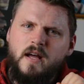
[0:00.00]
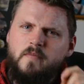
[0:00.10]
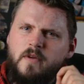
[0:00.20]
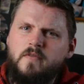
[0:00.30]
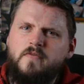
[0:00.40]

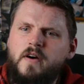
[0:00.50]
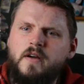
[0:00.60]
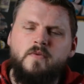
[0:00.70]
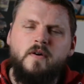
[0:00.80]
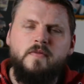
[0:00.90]
and maybe
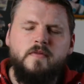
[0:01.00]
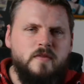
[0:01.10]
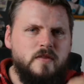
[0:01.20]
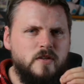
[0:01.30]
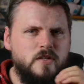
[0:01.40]
find
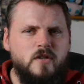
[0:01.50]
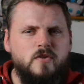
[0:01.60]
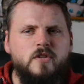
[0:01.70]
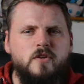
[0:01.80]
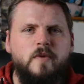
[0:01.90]
one that
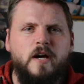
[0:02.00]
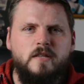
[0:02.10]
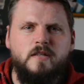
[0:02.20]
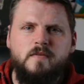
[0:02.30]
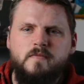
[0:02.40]
suits you best.